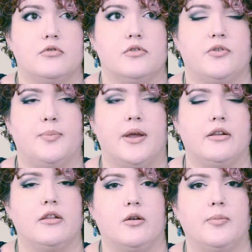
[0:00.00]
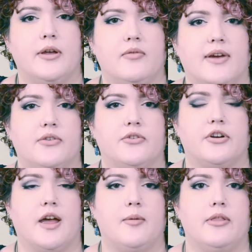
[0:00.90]
spend a little bit of extra
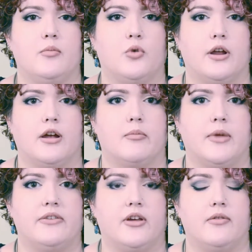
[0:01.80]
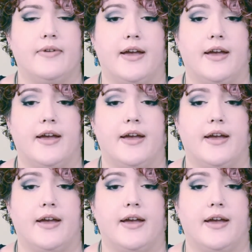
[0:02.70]
time in the morning on myself,